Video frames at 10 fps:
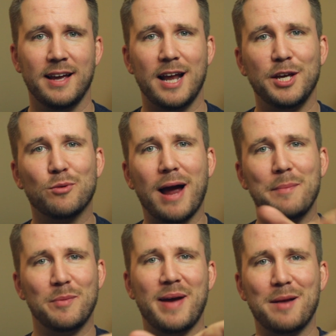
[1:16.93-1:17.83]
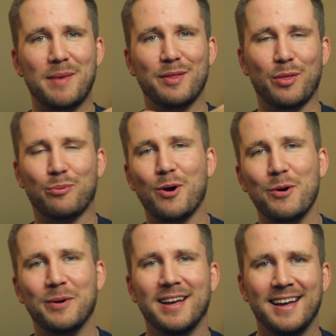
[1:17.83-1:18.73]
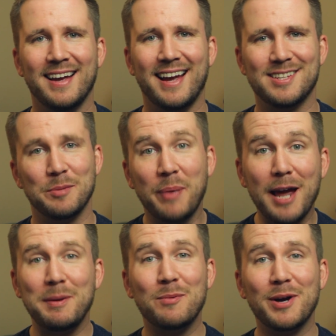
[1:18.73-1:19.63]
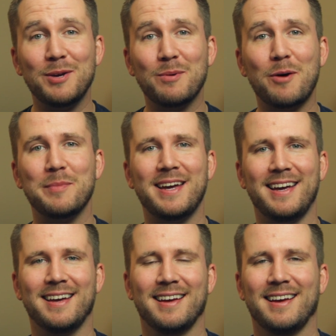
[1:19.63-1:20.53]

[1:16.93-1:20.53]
And he grabbed the man by the throat and said, Pay me what you owe me.